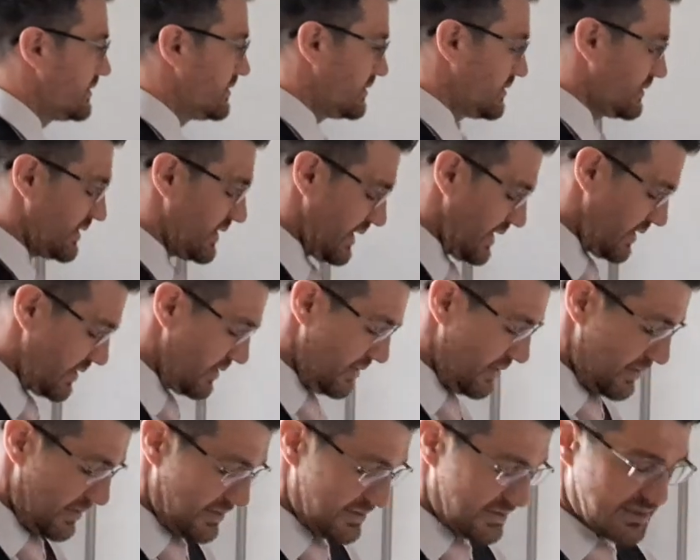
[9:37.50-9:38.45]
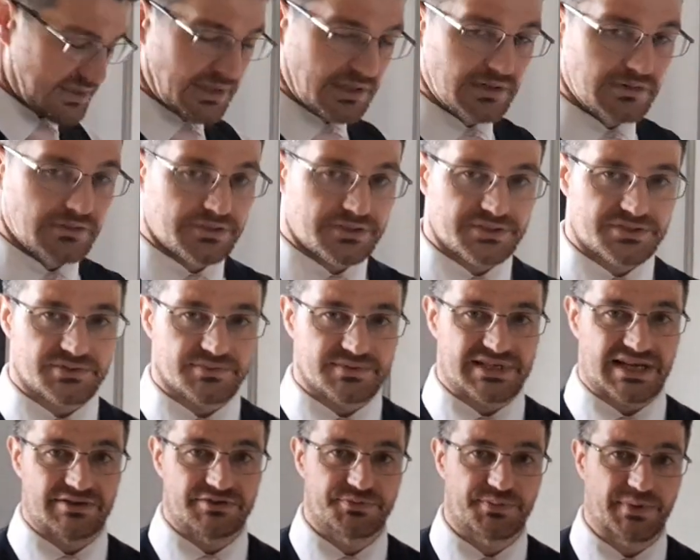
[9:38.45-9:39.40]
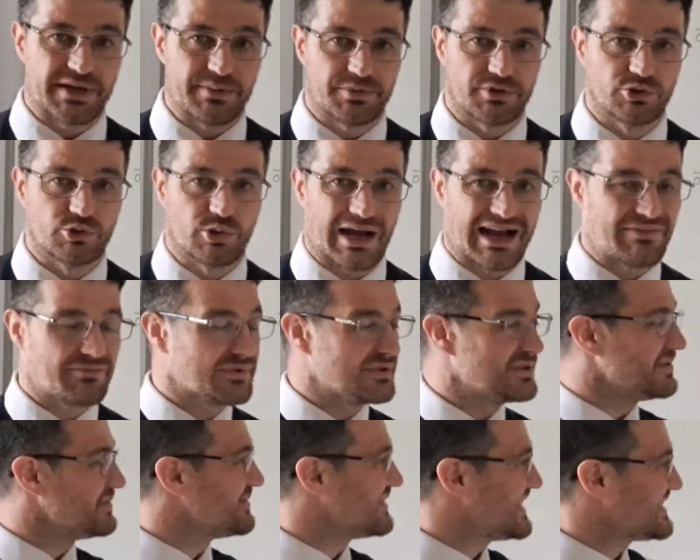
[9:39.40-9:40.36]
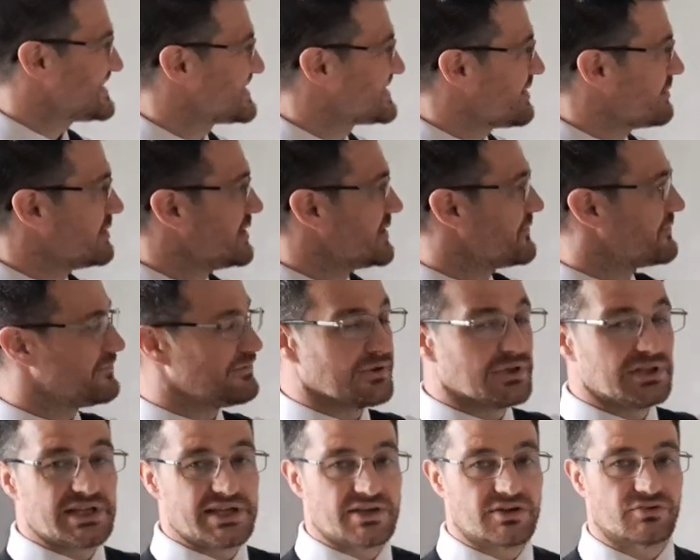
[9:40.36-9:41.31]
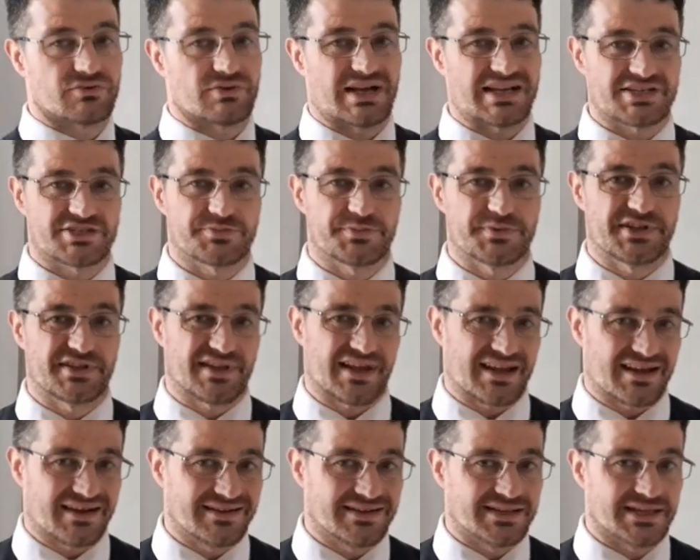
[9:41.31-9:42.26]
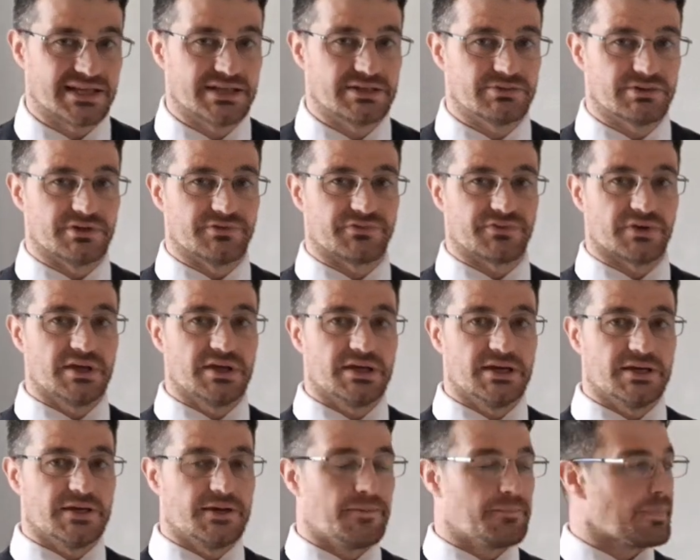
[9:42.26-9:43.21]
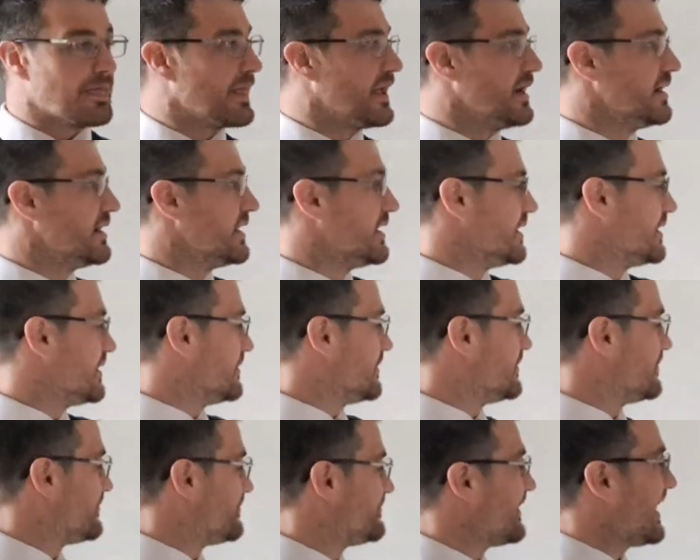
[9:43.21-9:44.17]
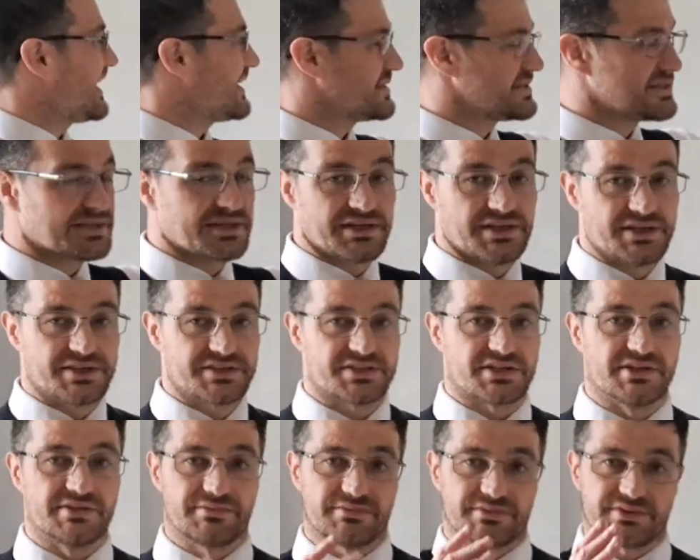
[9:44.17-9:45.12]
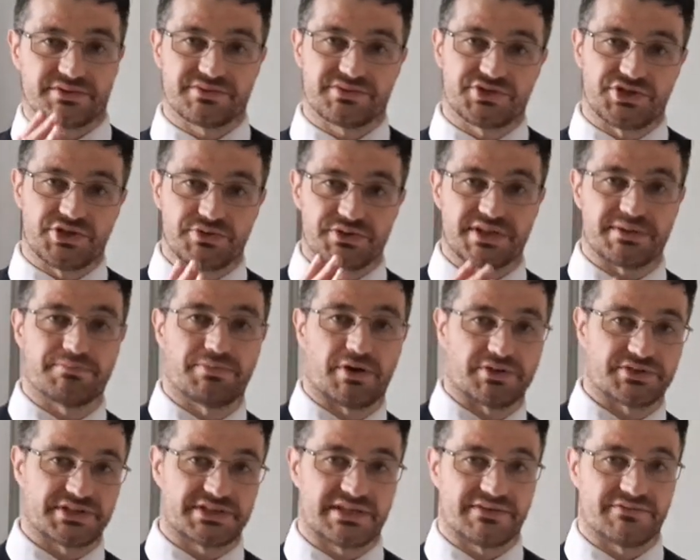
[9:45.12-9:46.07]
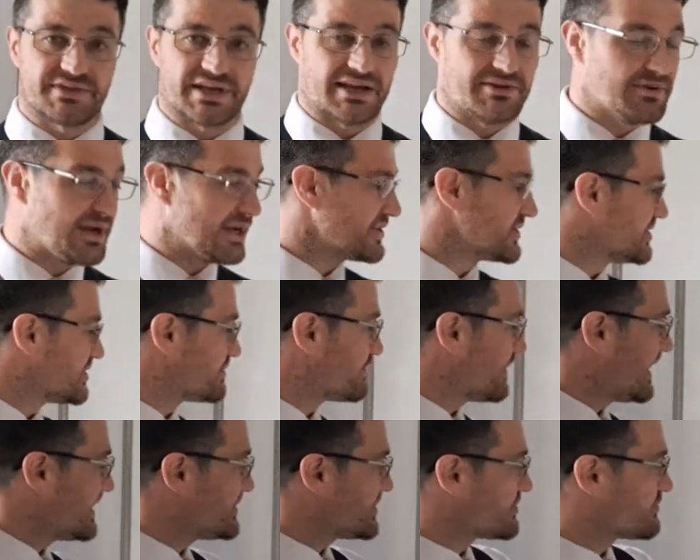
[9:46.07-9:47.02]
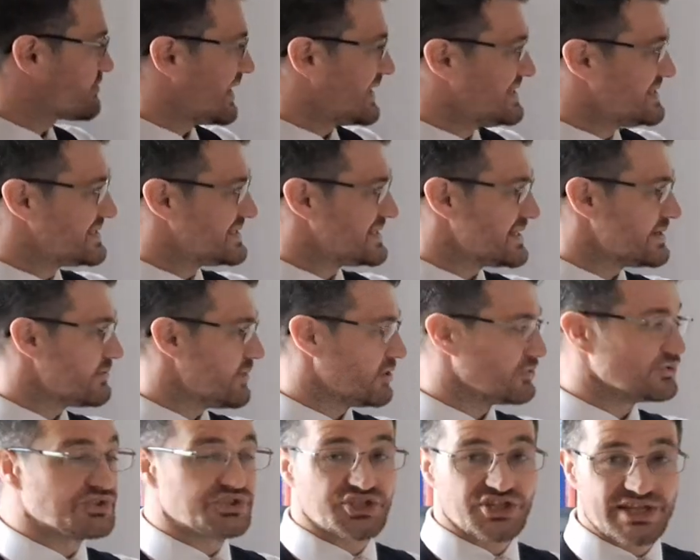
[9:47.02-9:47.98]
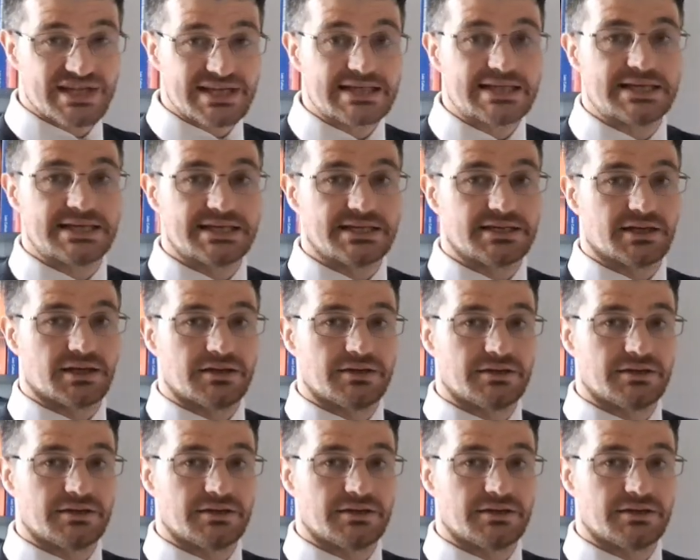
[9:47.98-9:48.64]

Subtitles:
Okay, so sometimes people who haven't necessarily fully grasped the idea of vectors and choosing positive directions might just write 0g here,